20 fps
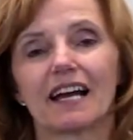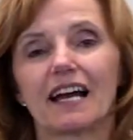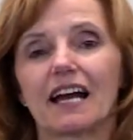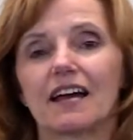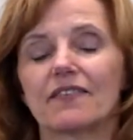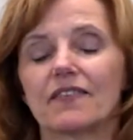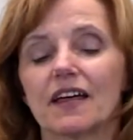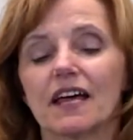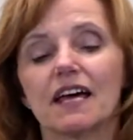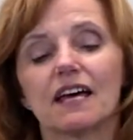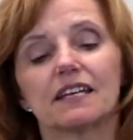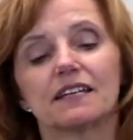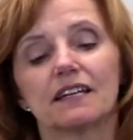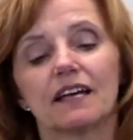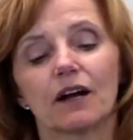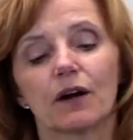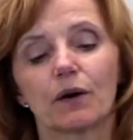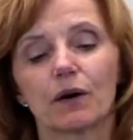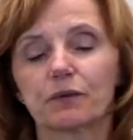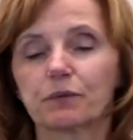And then
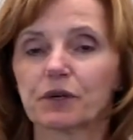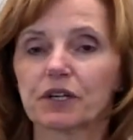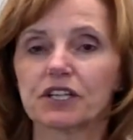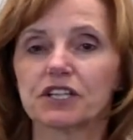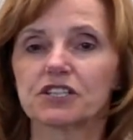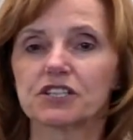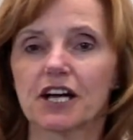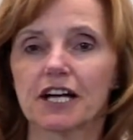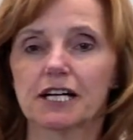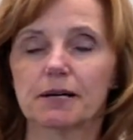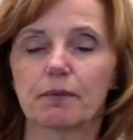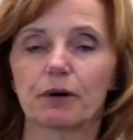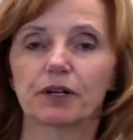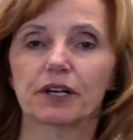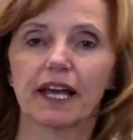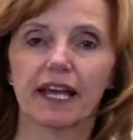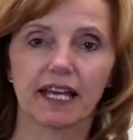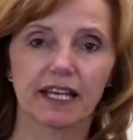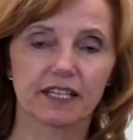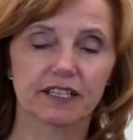we're going to talk about
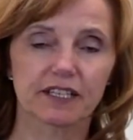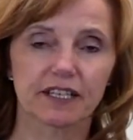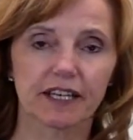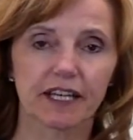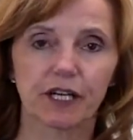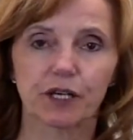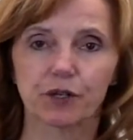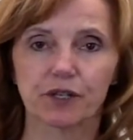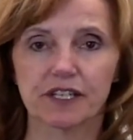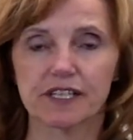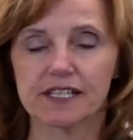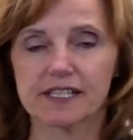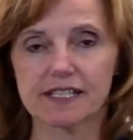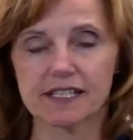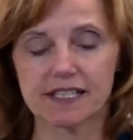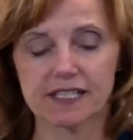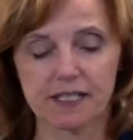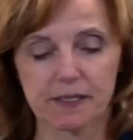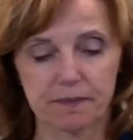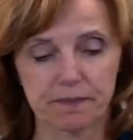handling
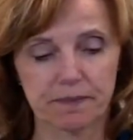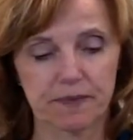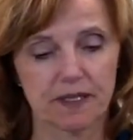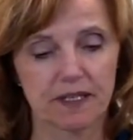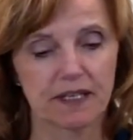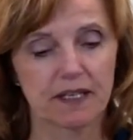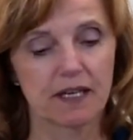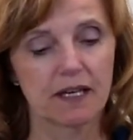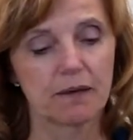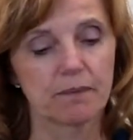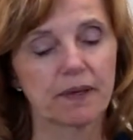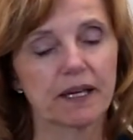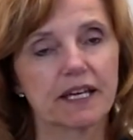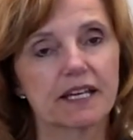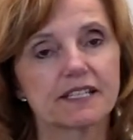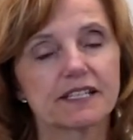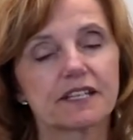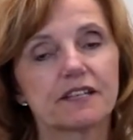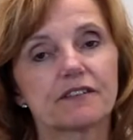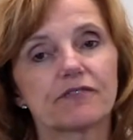criticism,
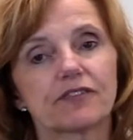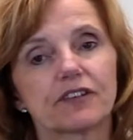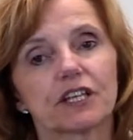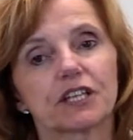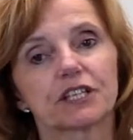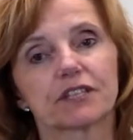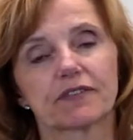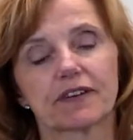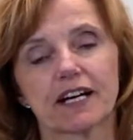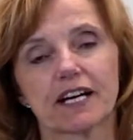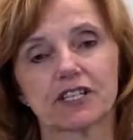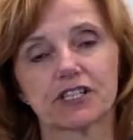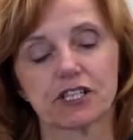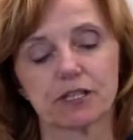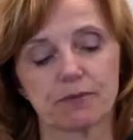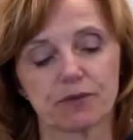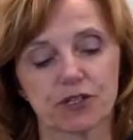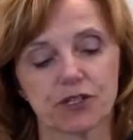because in the field of customer